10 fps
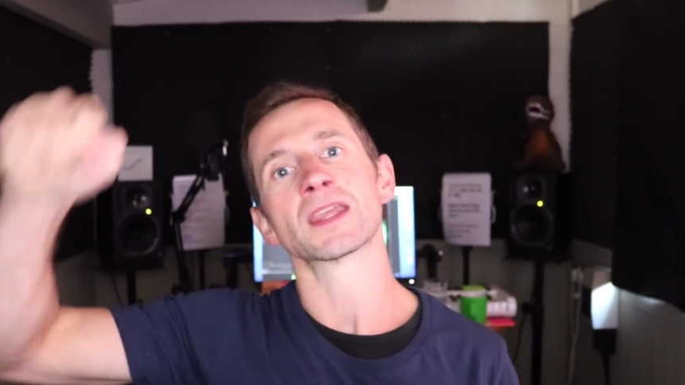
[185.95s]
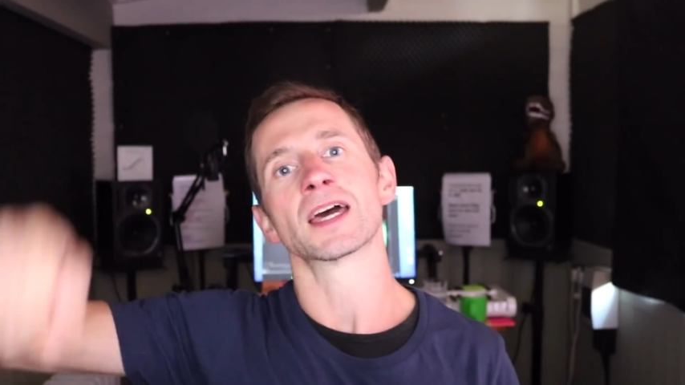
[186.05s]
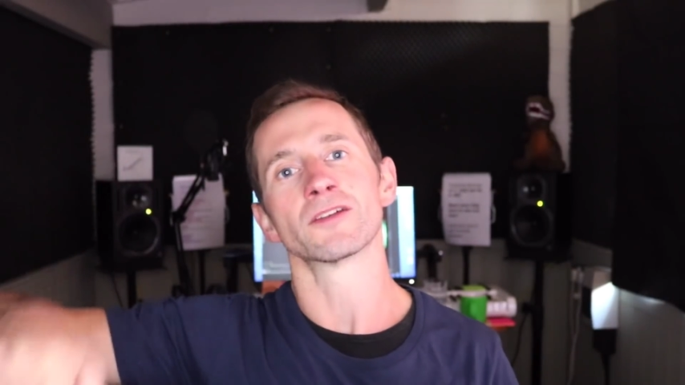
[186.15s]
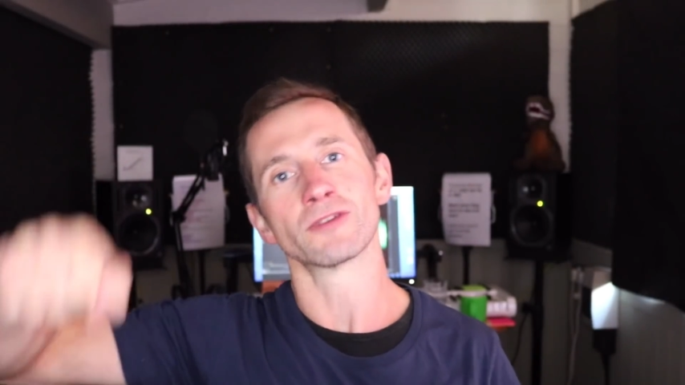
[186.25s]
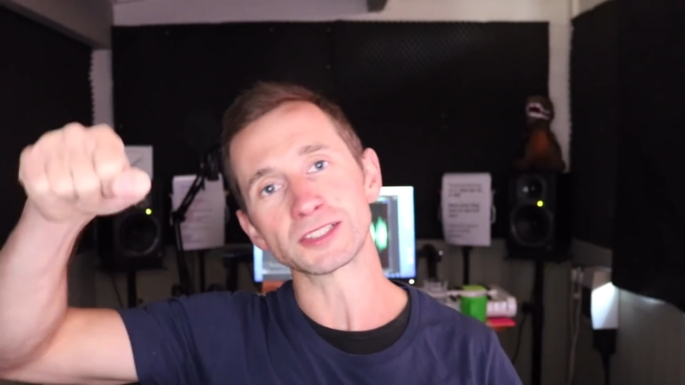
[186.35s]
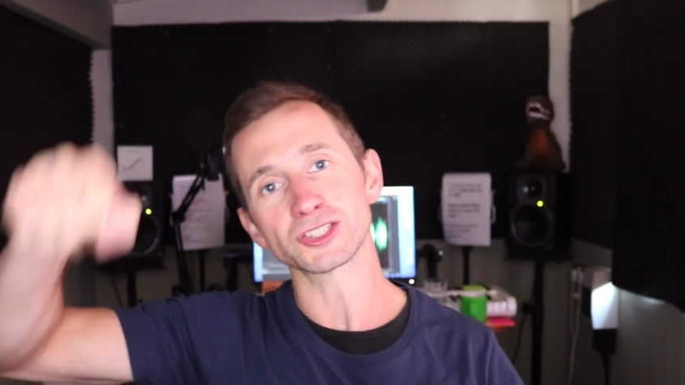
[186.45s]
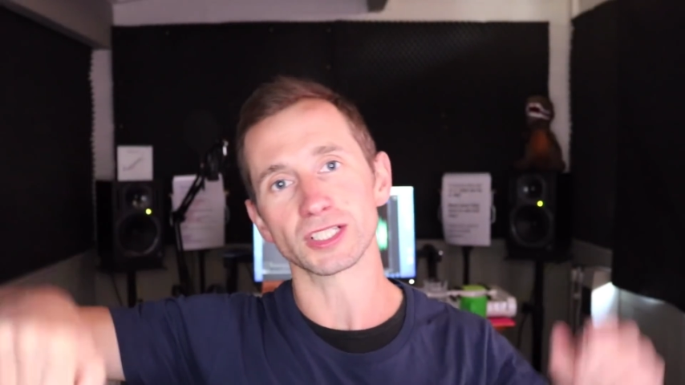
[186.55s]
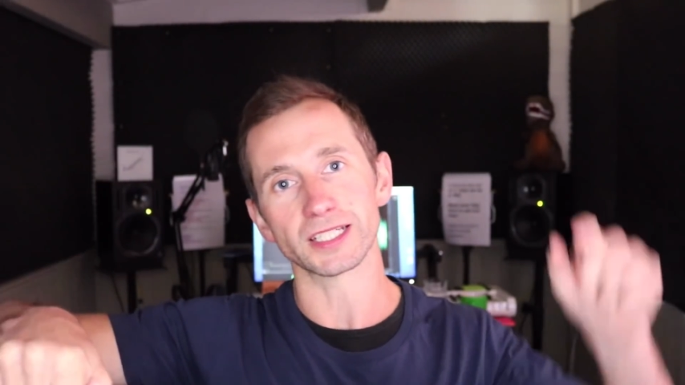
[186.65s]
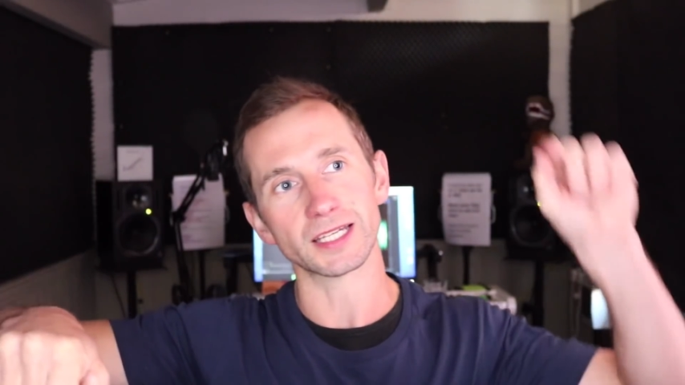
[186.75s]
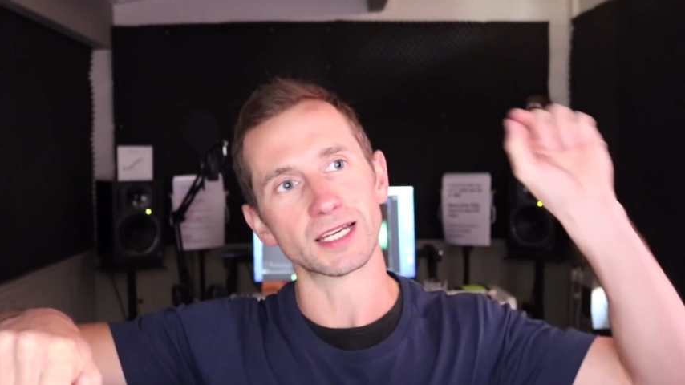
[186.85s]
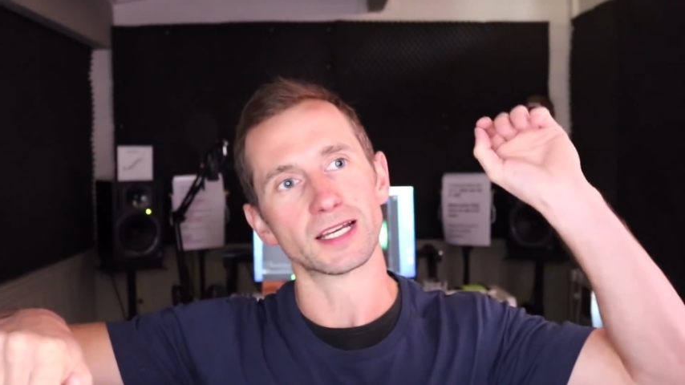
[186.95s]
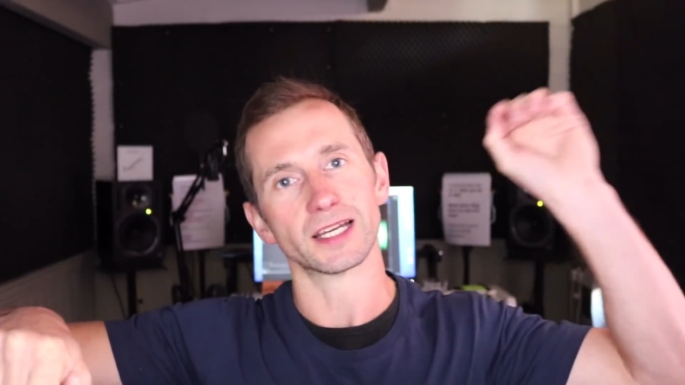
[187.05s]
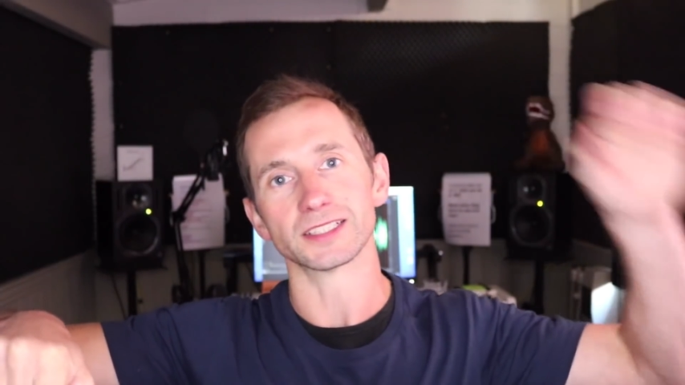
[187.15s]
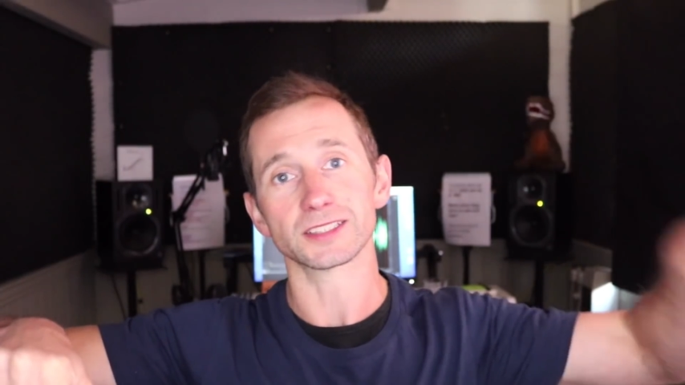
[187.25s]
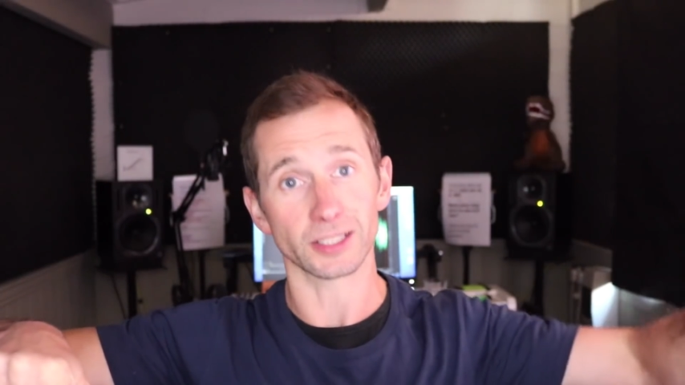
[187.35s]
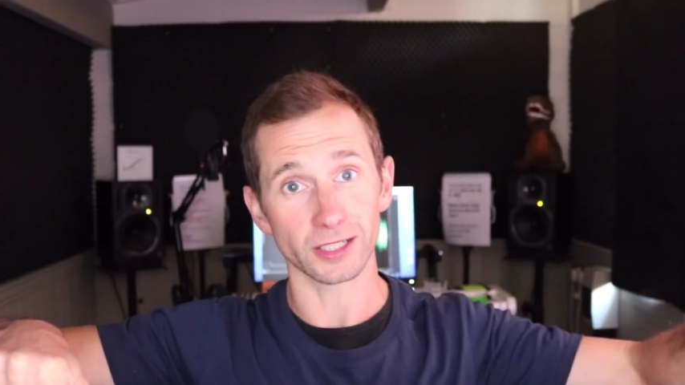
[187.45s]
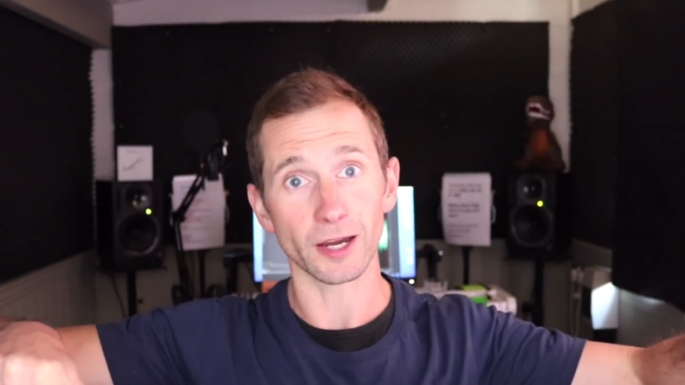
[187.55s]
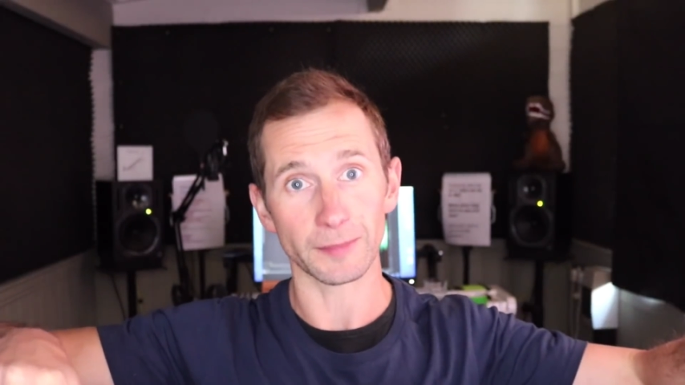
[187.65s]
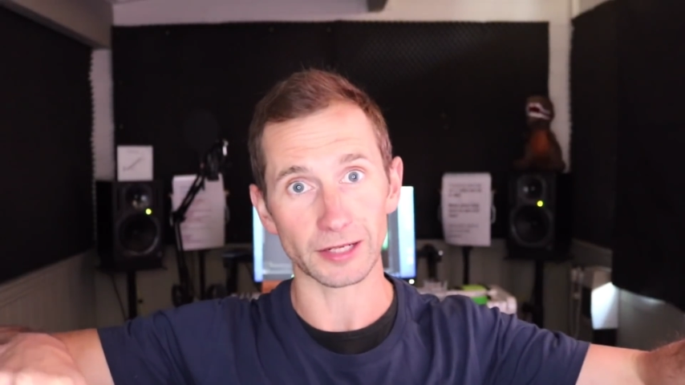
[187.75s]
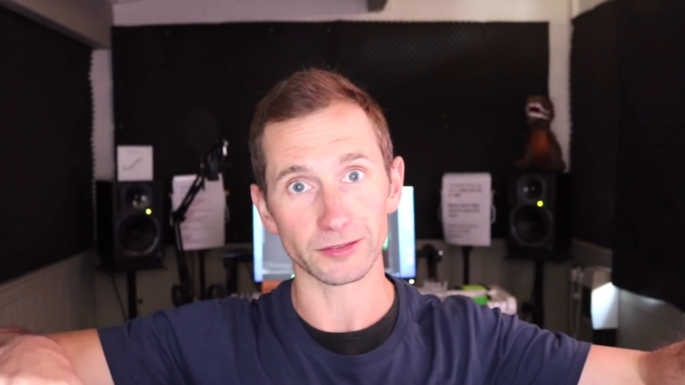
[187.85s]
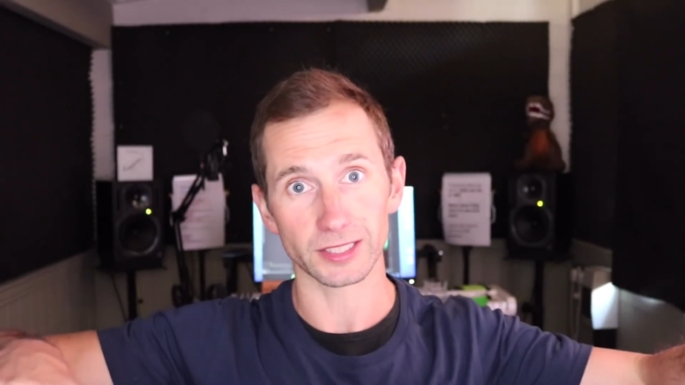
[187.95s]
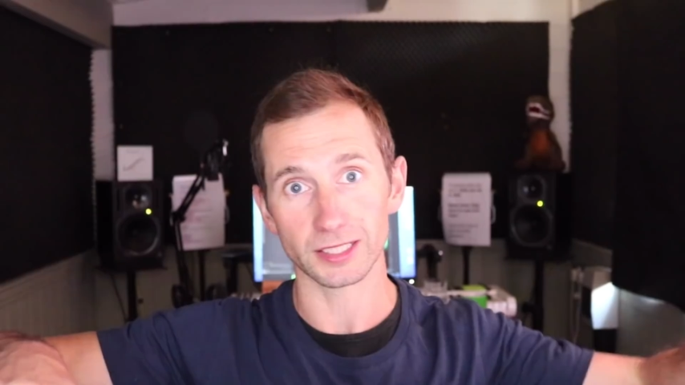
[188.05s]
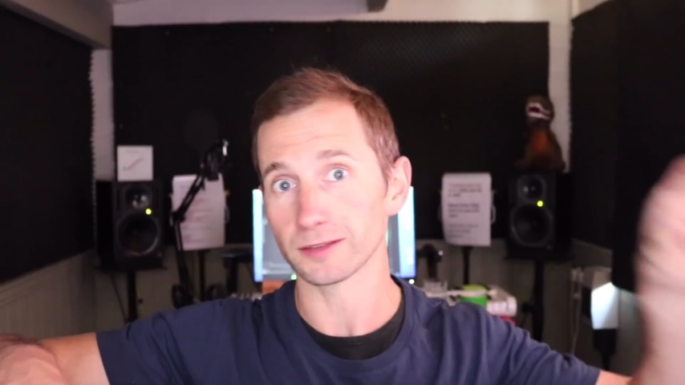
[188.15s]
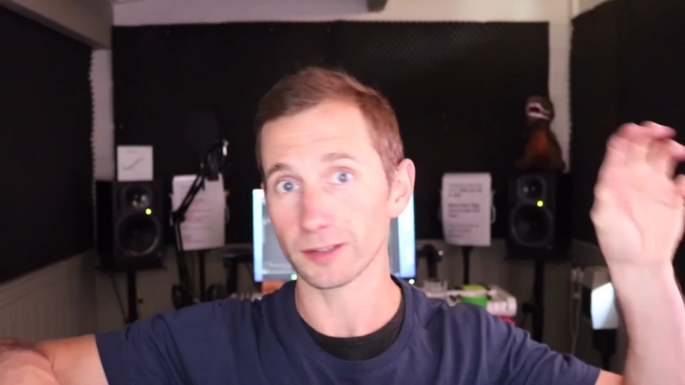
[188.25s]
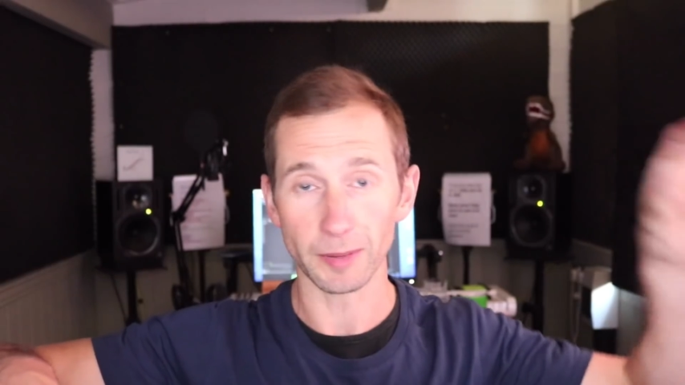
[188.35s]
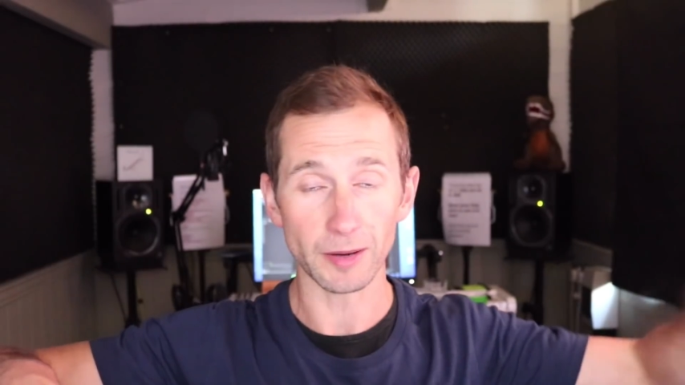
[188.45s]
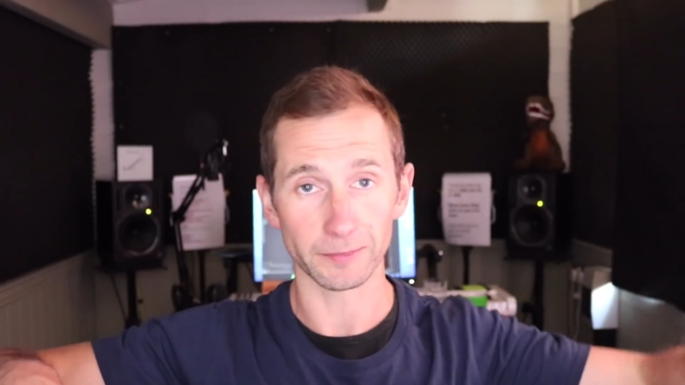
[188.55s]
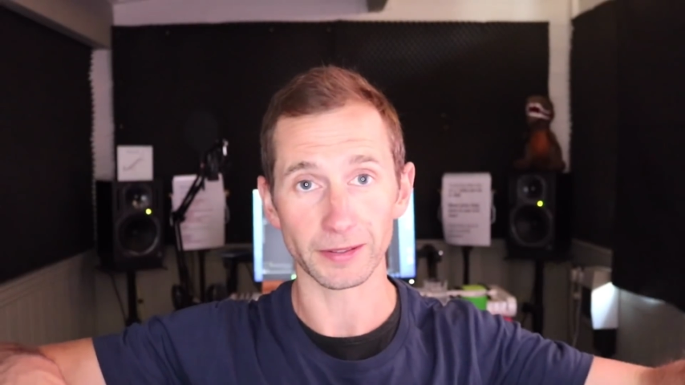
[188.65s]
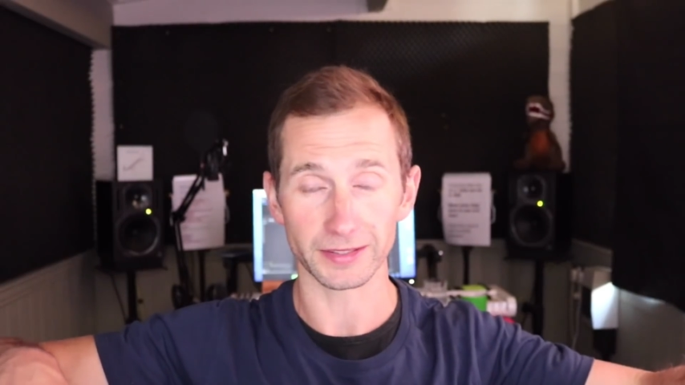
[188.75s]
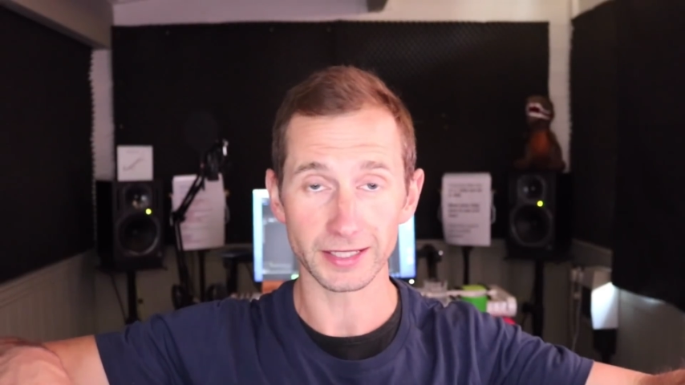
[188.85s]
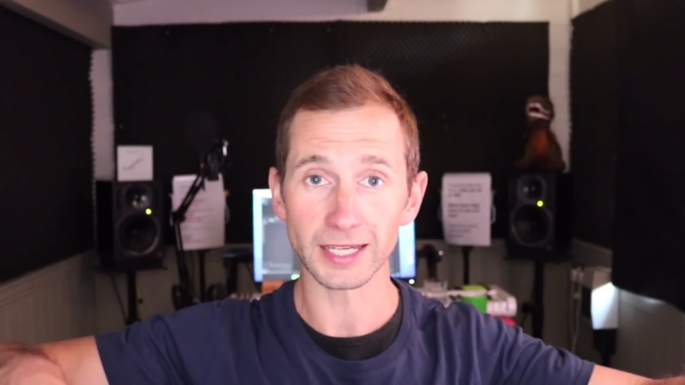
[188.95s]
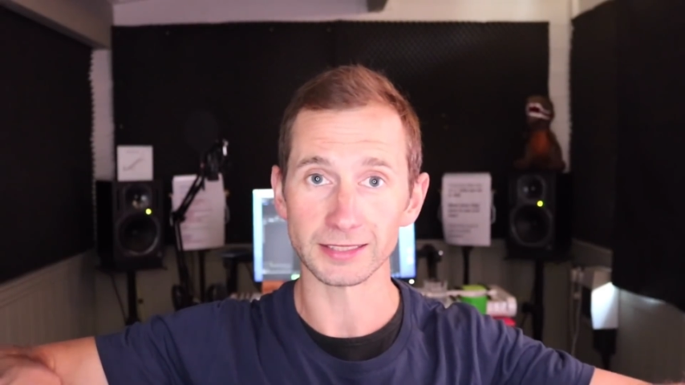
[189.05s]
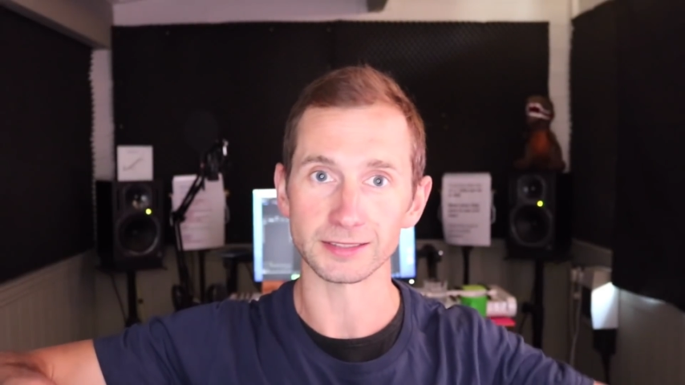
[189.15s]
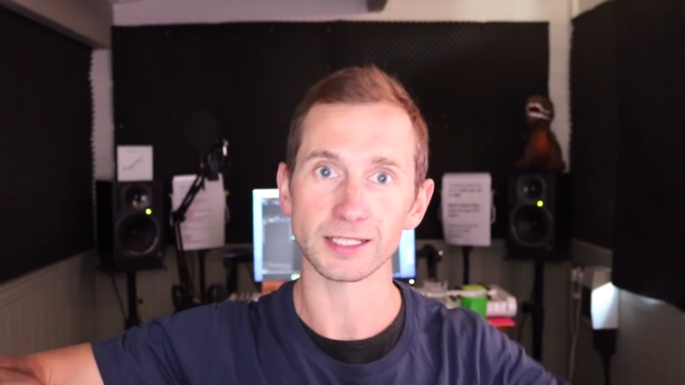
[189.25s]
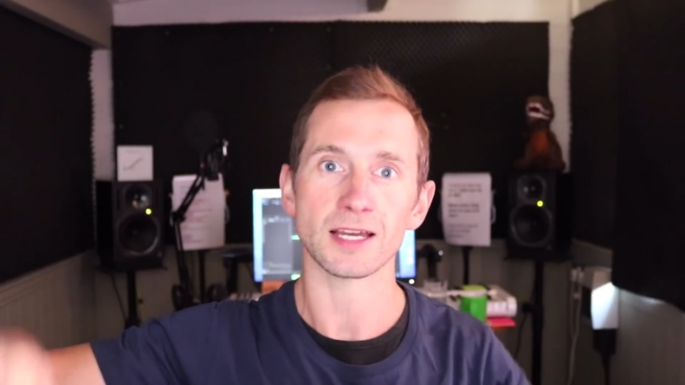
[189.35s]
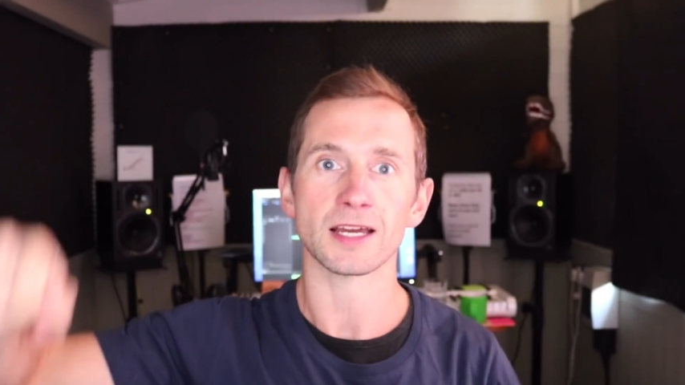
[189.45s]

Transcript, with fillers: and eventually it's going to come out the pump at the end.